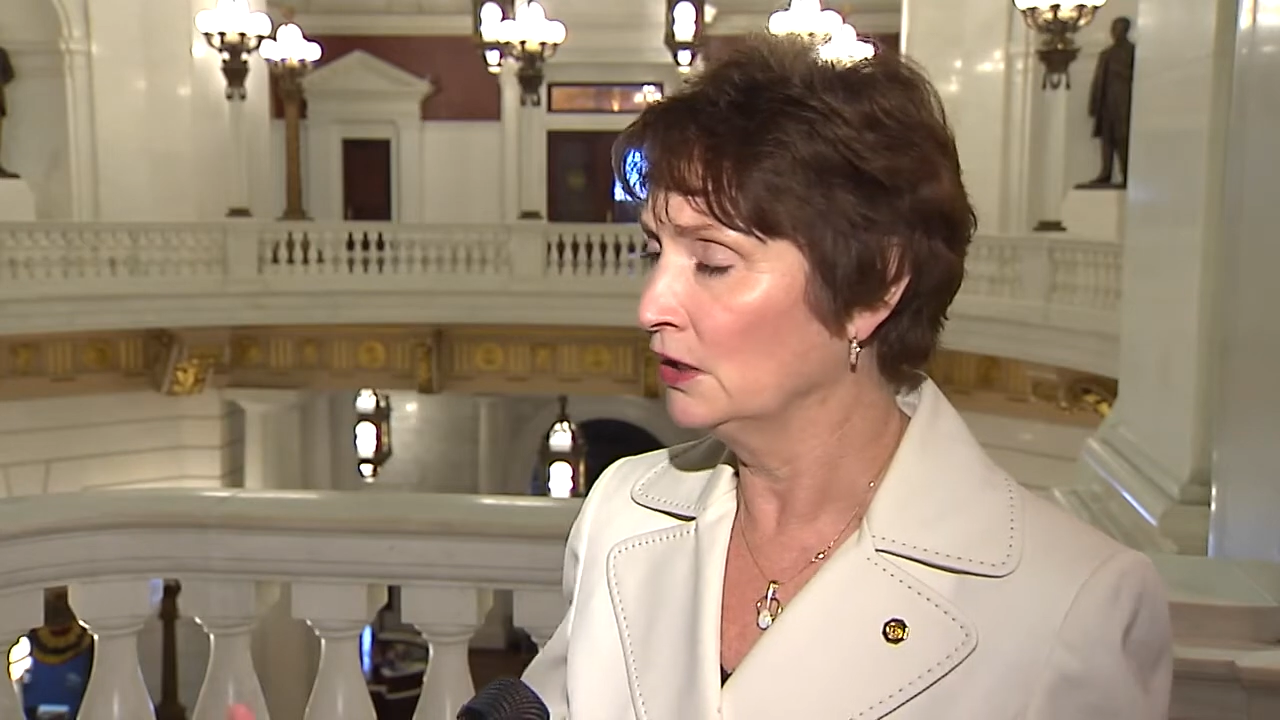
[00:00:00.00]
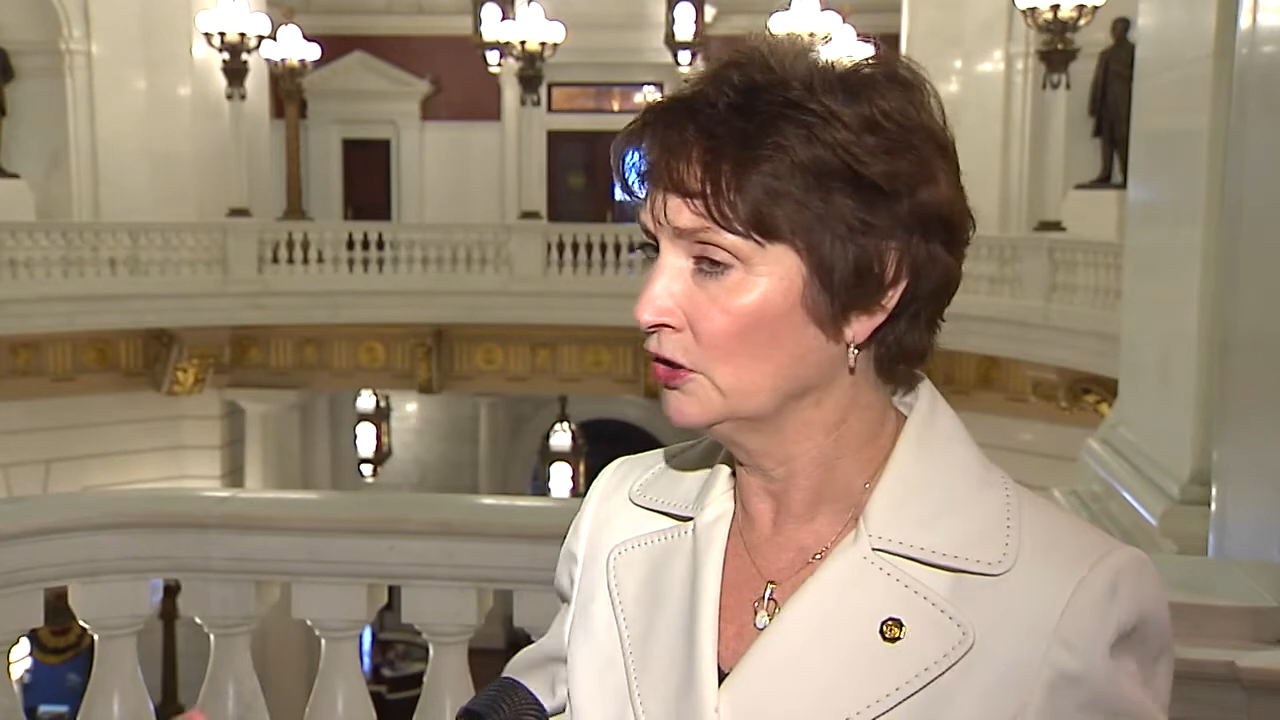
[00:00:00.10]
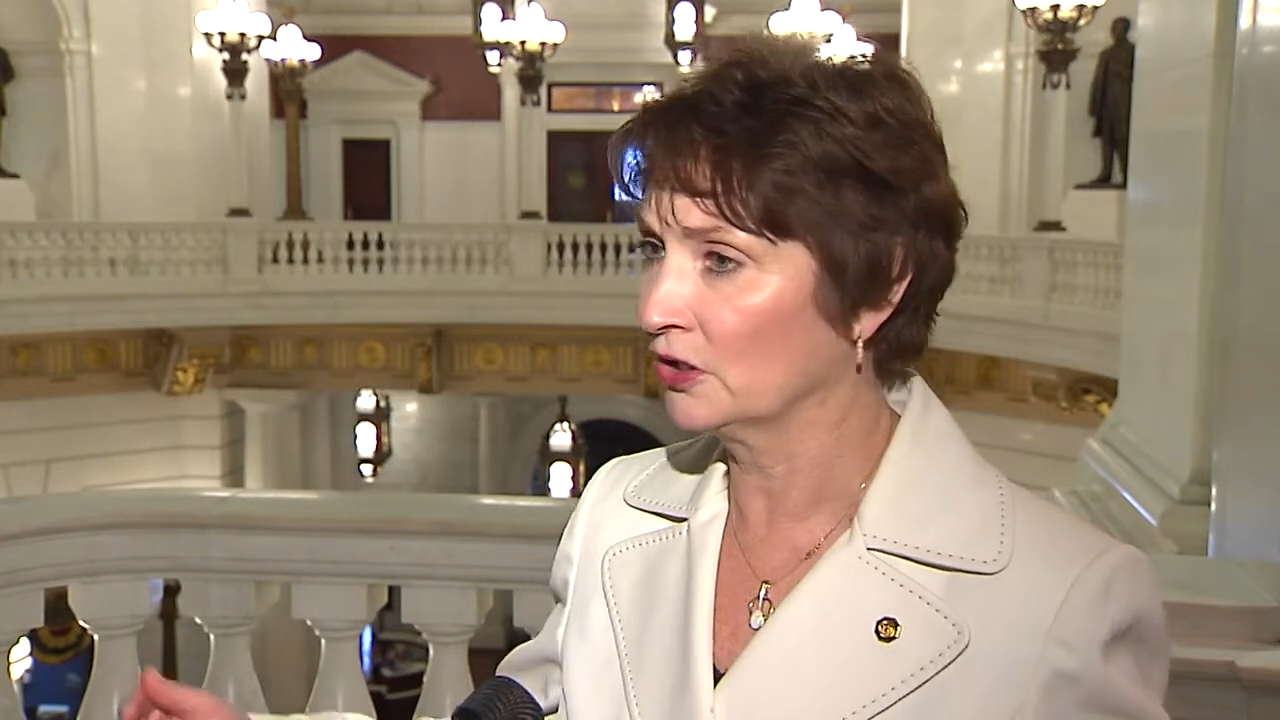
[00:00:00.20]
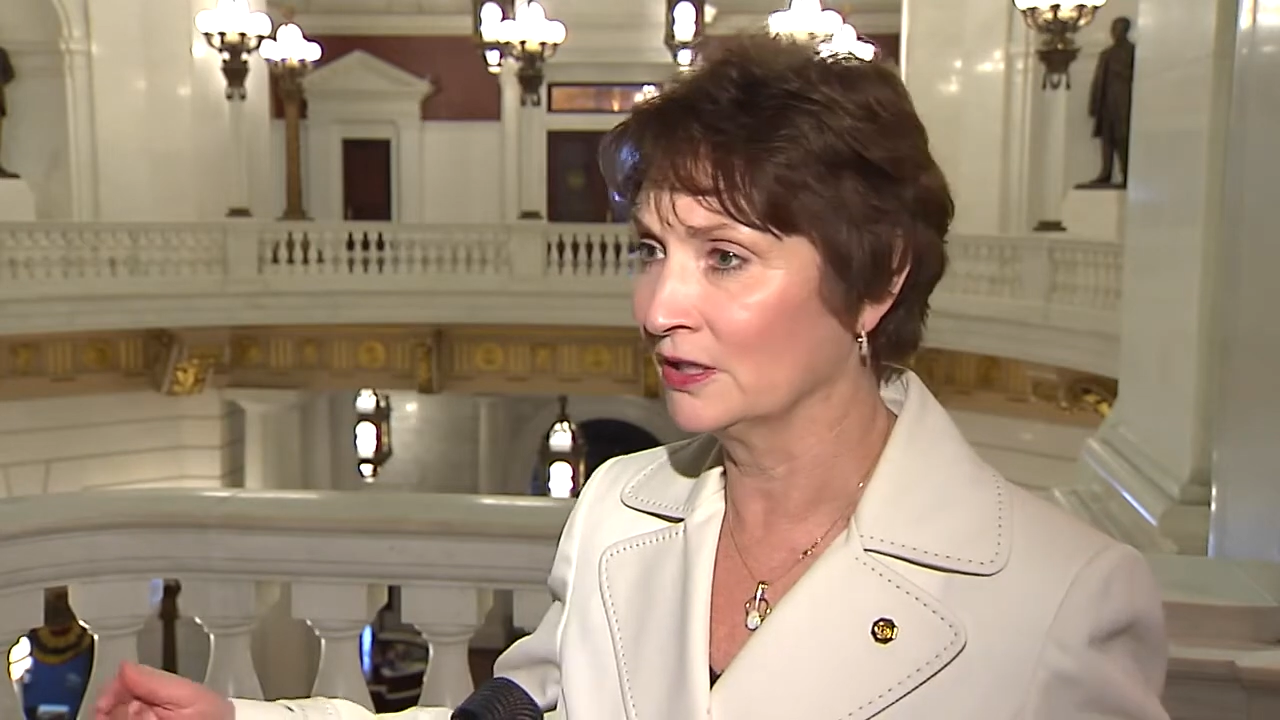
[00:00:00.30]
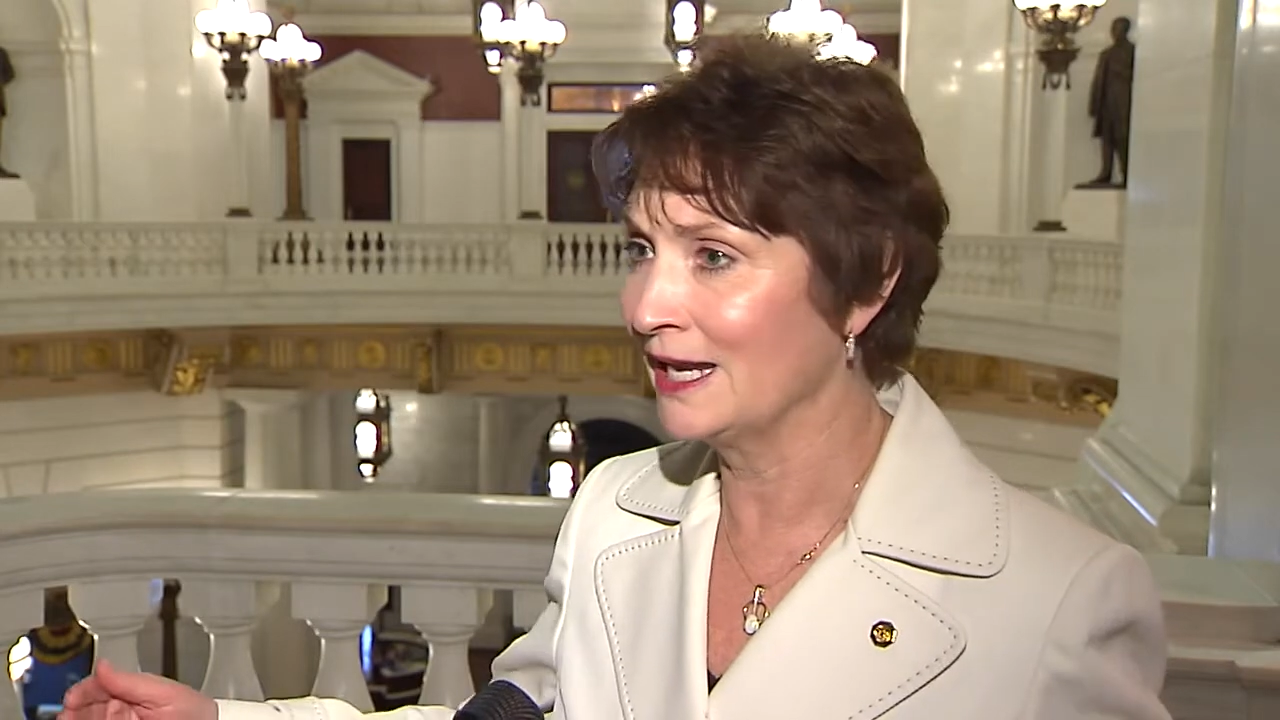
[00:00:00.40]

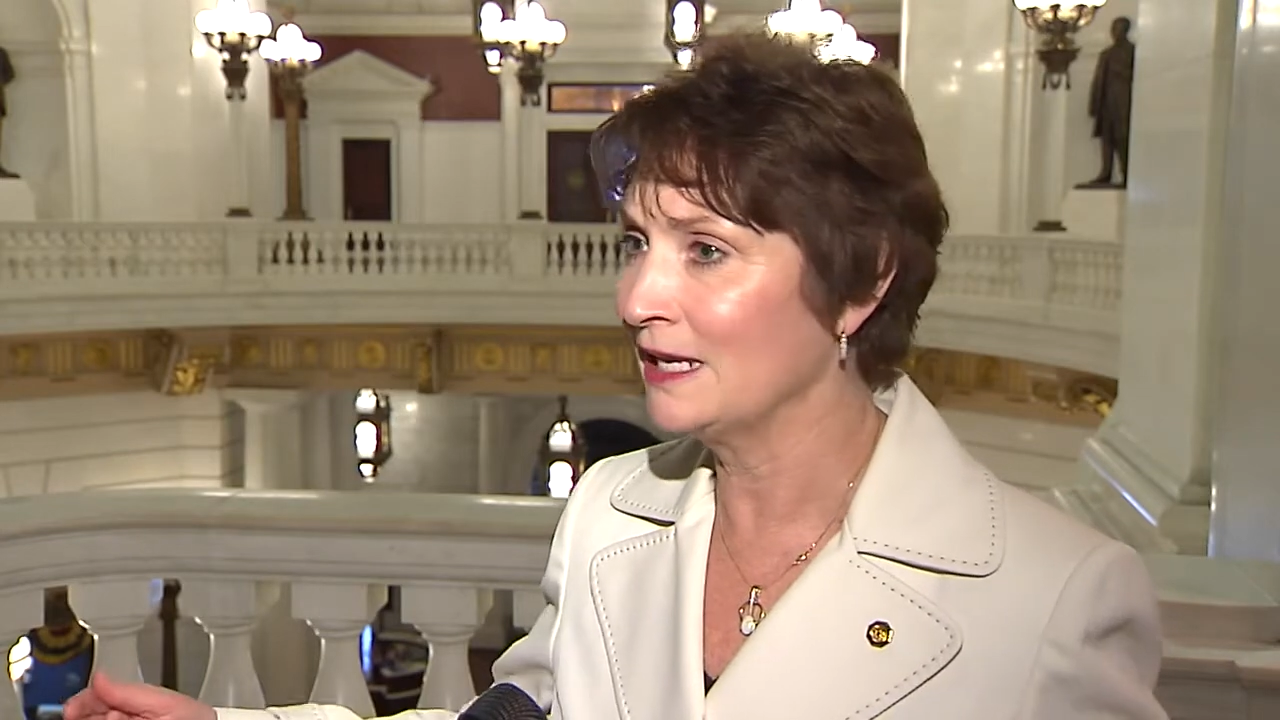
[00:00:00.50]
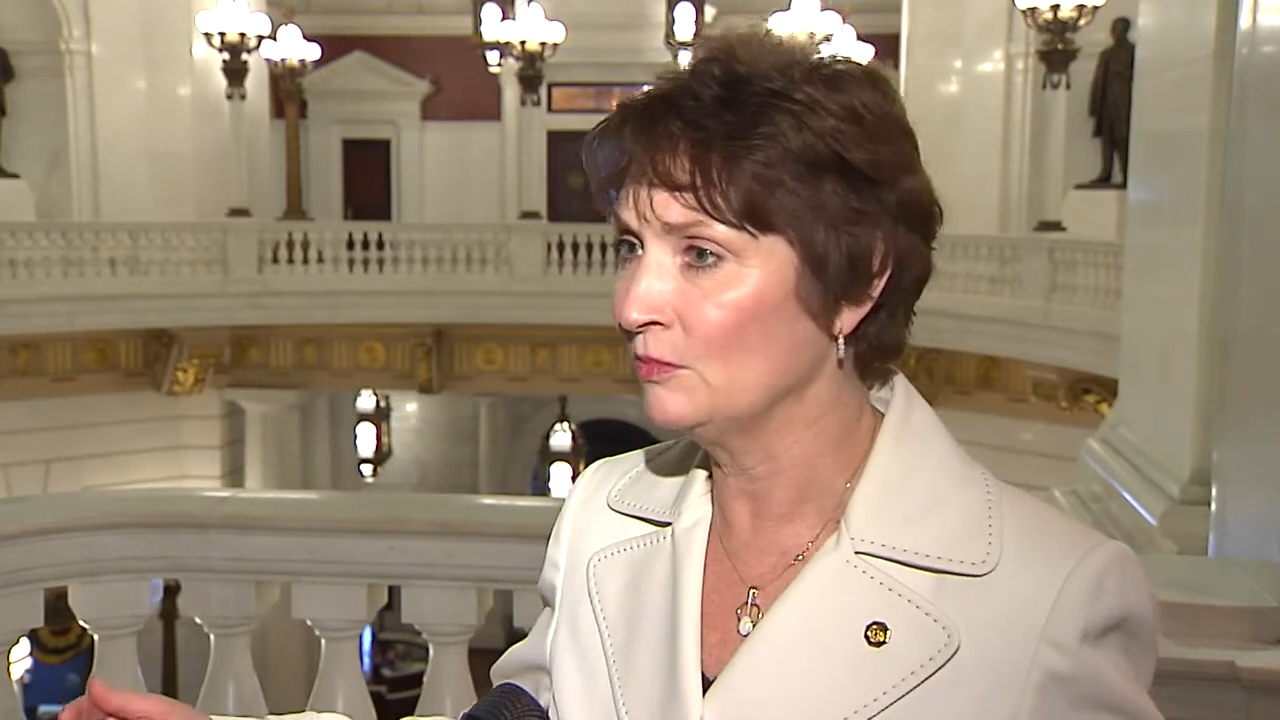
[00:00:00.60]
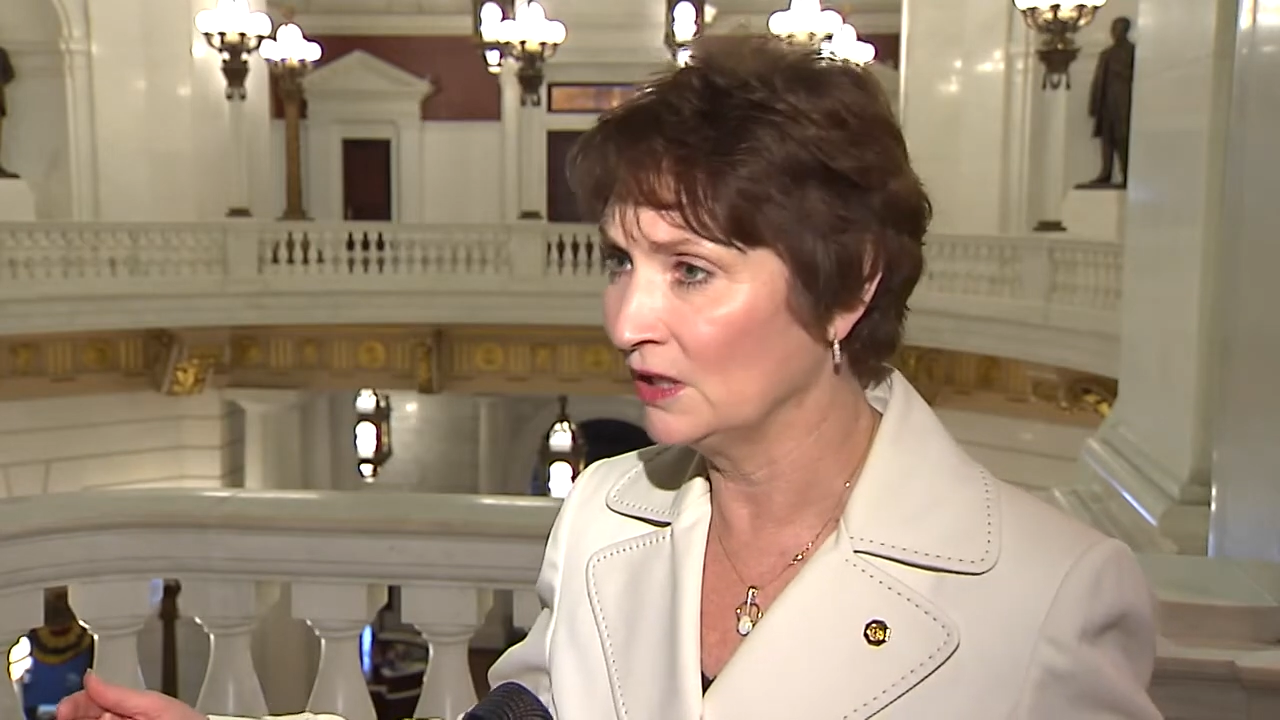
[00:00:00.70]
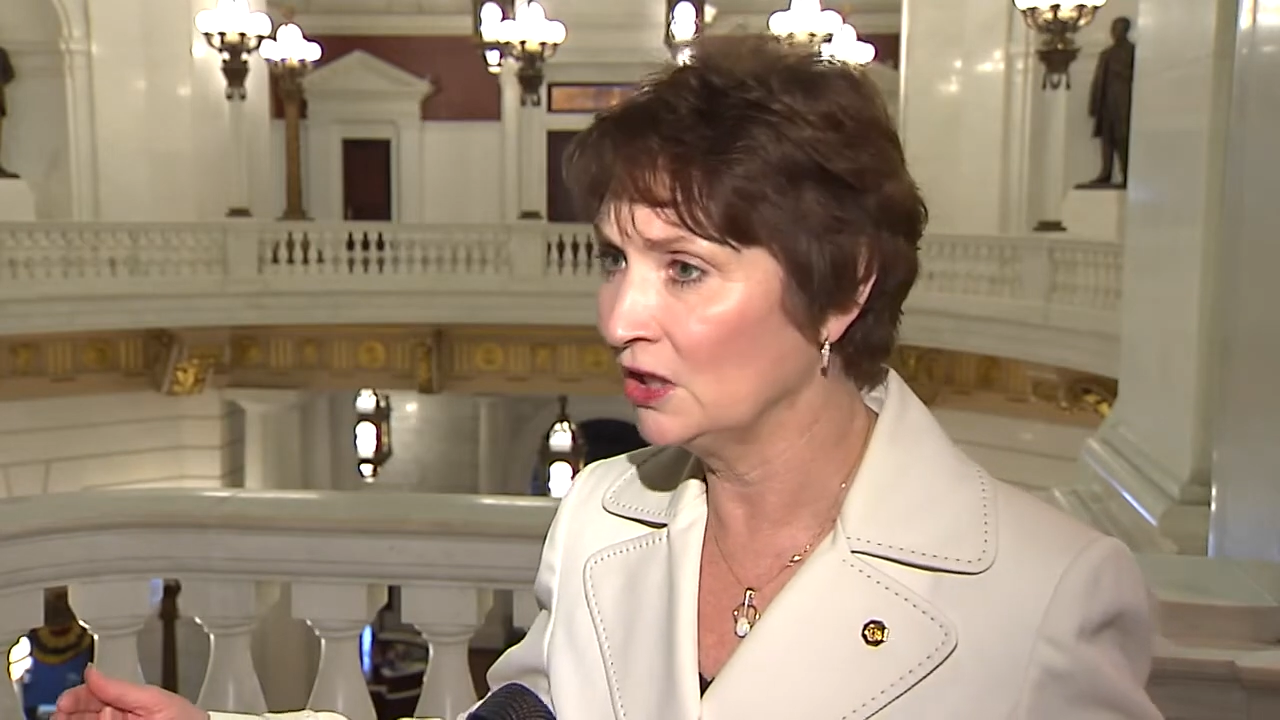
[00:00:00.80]
You could name